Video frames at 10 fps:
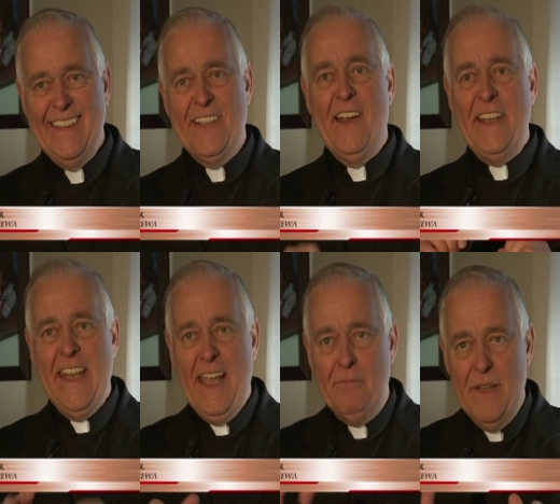They're
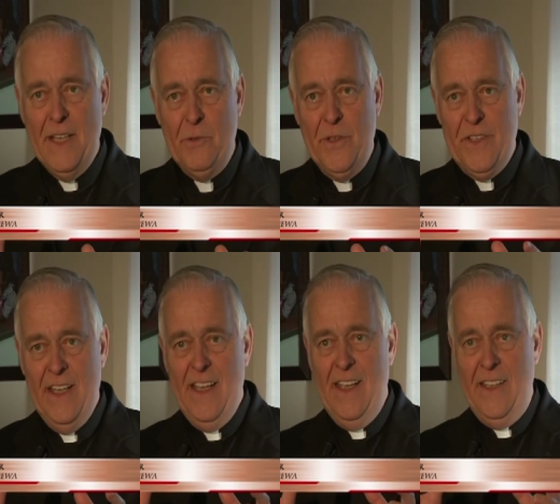unnamed, but it was
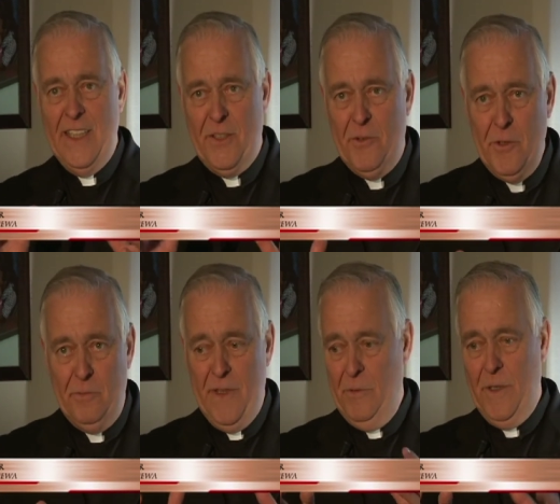this
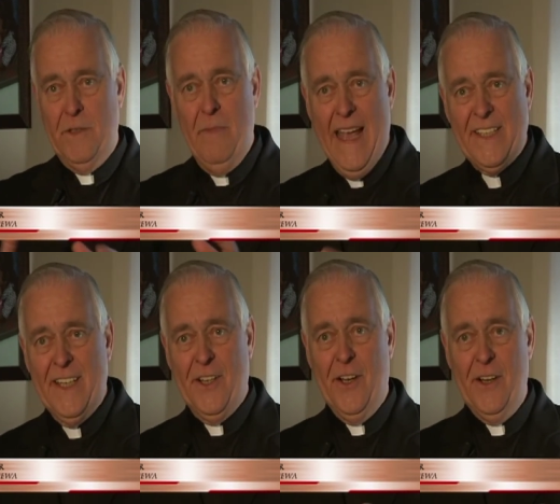group that was
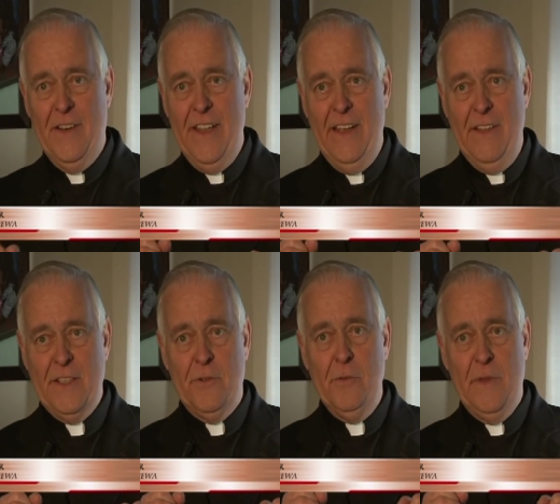massacred,
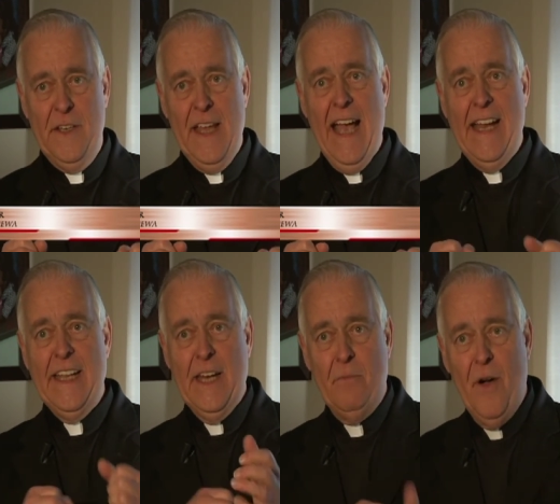this group that died
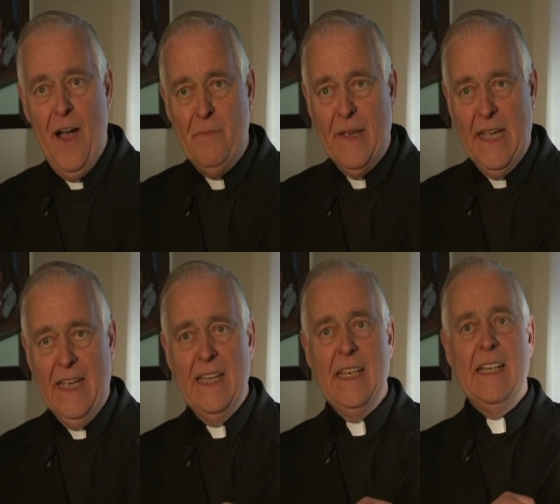in a
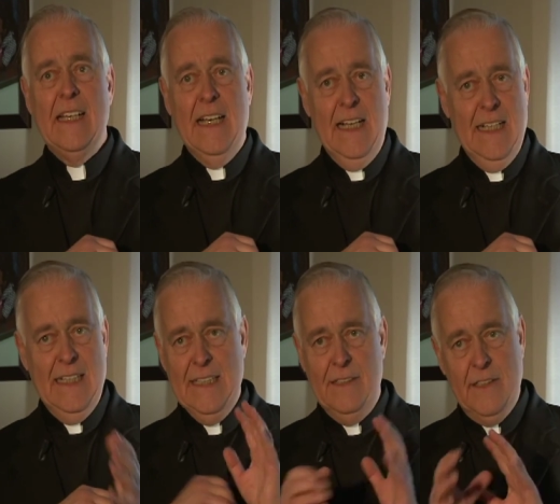bombing,
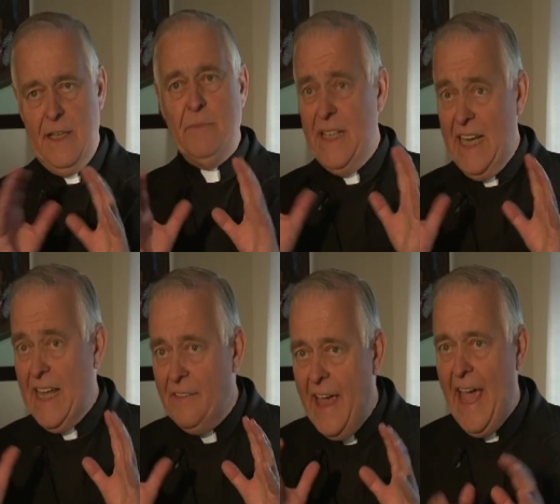uh, or something
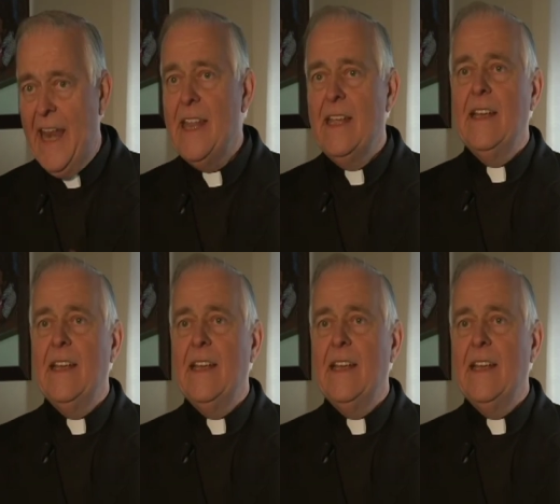like that.